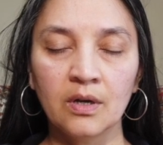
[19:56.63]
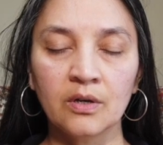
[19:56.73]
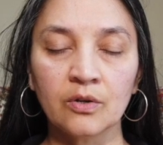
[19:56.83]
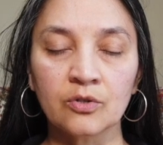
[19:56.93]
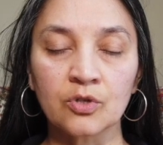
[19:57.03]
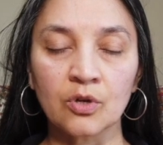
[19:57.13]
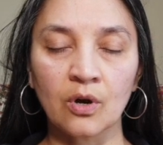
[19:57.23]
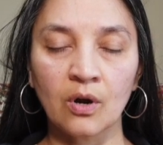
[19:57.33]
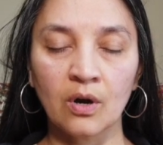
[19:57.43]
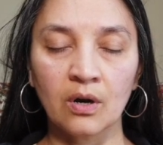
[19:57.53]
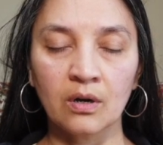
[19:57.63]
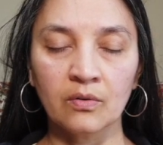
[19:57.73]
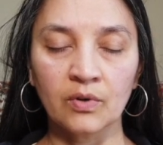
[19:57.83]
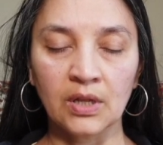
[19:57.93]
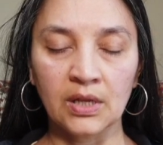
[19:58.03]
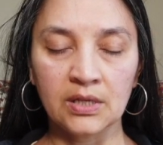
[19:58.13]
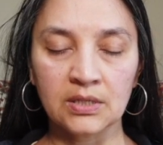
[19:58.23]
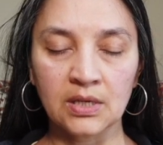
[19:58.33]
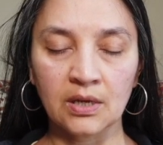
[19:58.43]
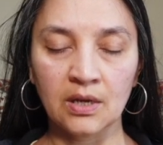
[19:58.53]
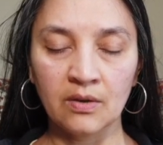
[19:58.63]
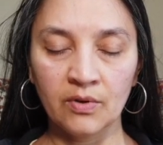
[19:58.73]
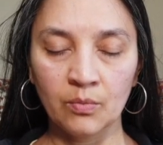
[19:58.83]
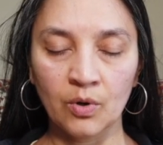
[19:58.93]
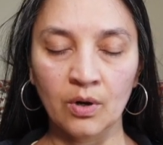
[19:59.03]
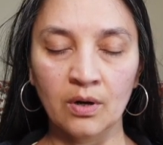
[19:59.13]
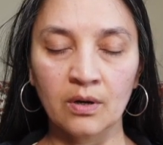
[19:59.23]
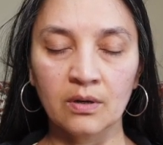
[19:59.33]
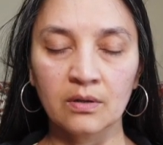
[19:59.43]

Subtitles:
your jaw releasing even more.